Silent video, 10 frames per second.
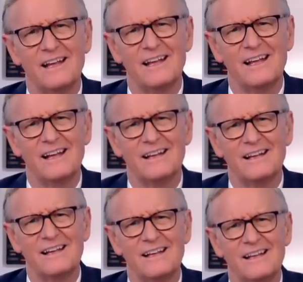
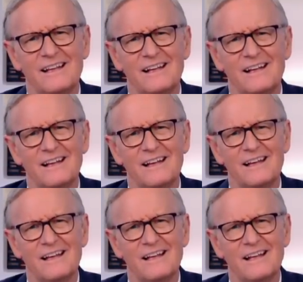
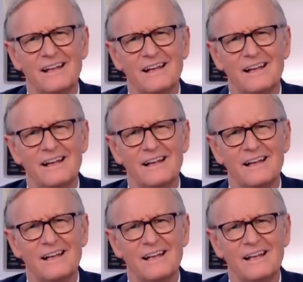
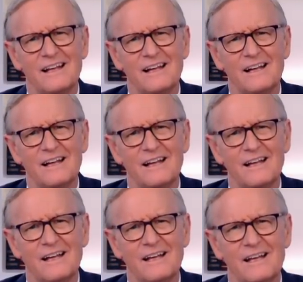
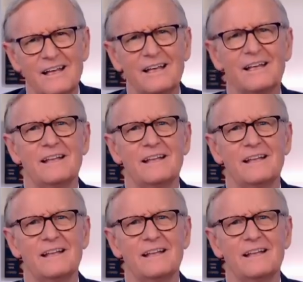[no speech]